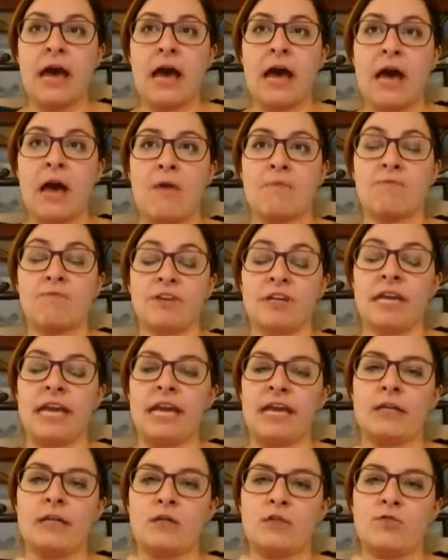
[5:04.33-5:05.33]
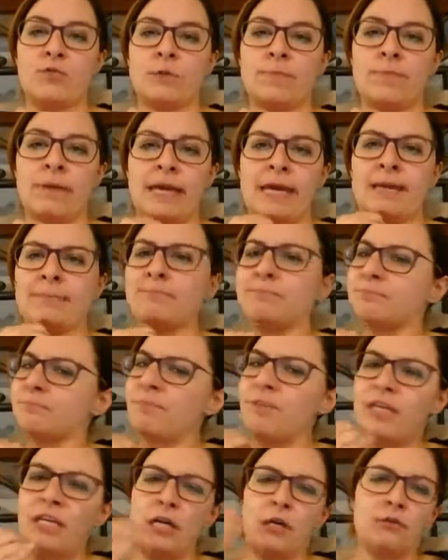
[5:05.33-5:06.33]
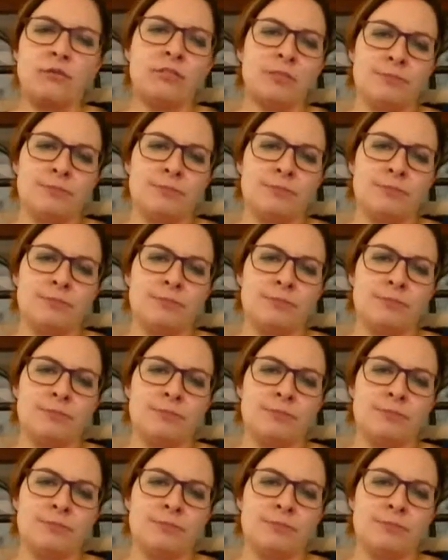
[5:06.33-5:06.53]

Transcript: um, for candles would be, you know,